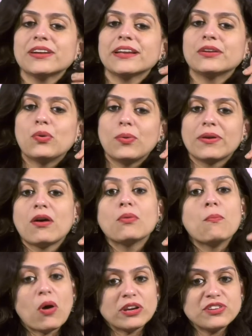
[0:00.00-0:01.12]
can go around
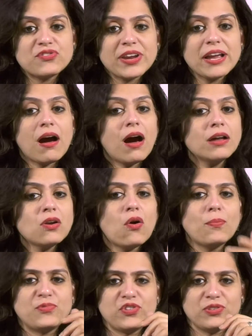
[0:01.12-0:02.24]
monitoring
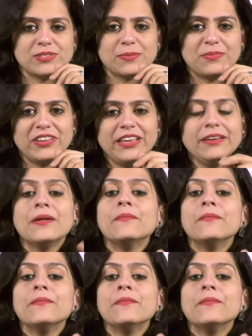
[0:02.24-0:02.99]
unobtrusively